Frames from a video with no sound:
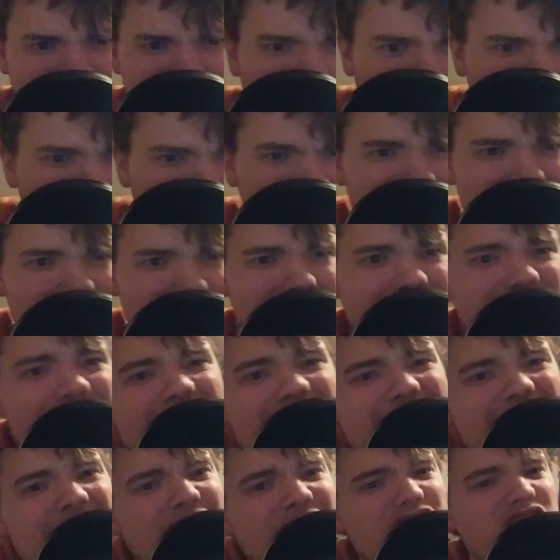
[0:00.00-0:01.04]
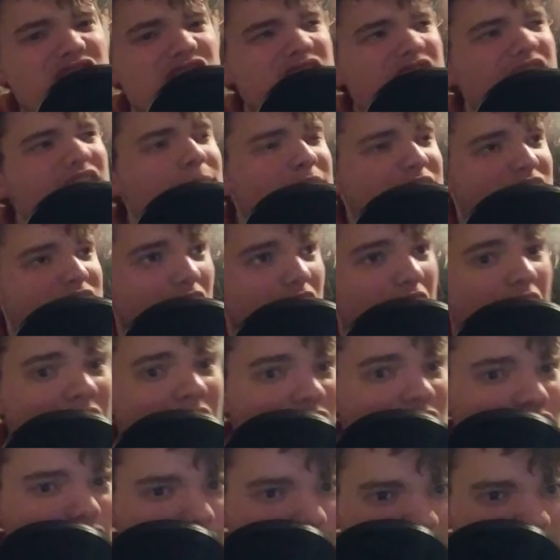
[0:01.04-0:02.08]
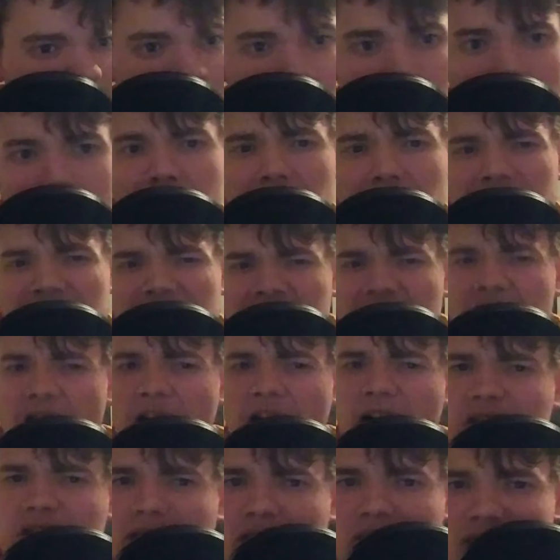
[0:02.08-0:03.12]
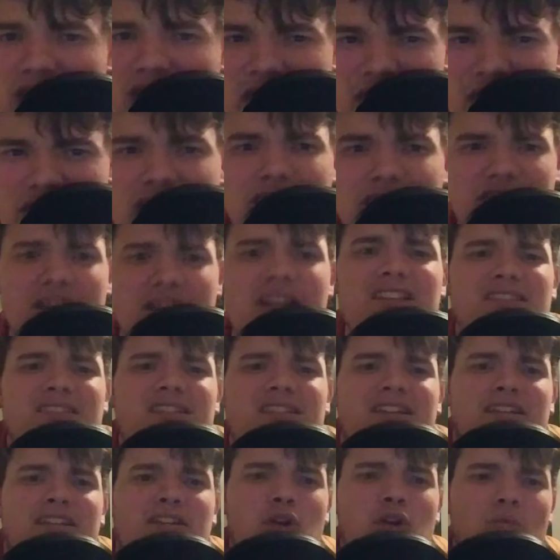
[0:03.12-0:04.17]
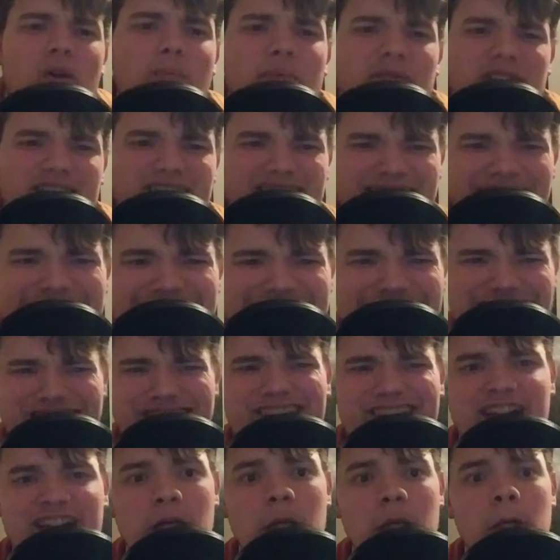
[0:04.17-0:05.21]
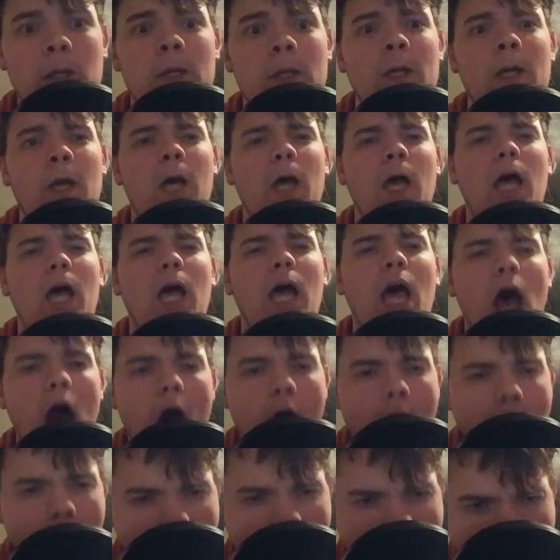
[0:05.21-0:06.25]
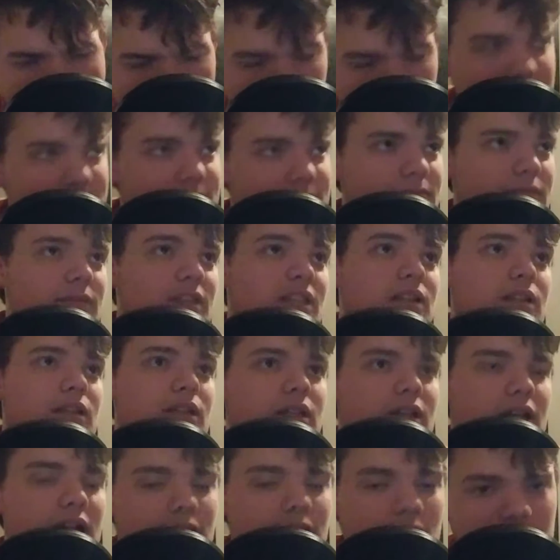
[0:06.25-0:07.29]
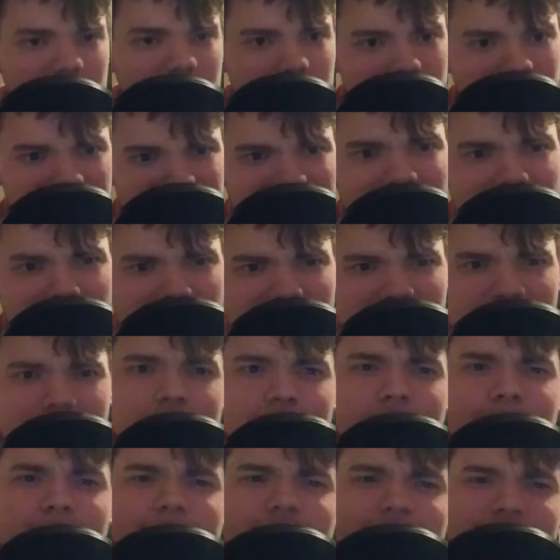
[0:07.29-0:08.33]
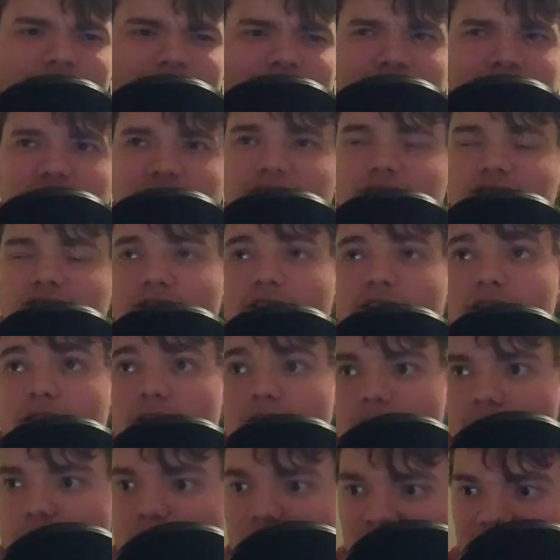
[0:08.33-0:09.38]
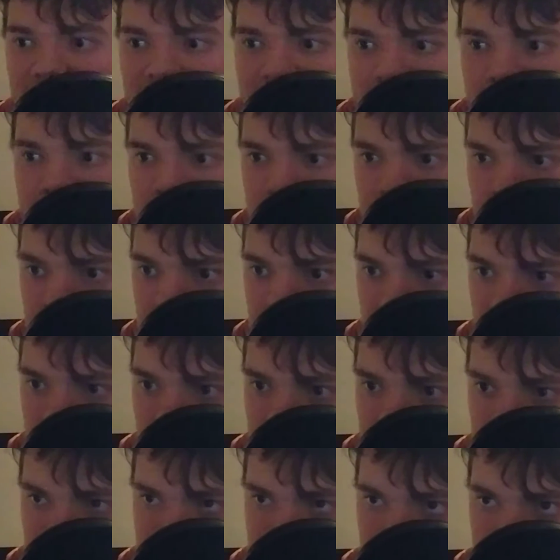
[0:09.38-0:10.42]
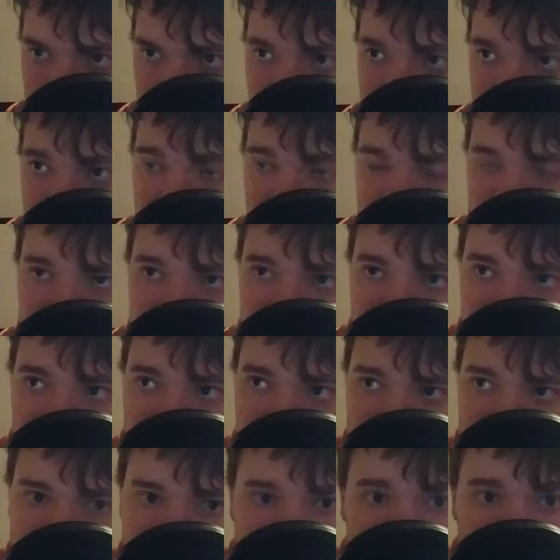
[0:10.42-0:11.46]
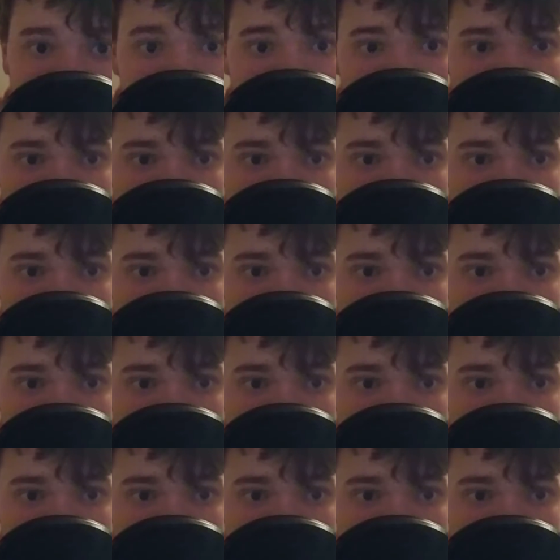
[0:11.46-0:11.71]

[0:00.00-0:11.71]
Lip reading: not only the cinematography, not only the colors, the artistic representation, and also the soundtrack, but it was also the stuff that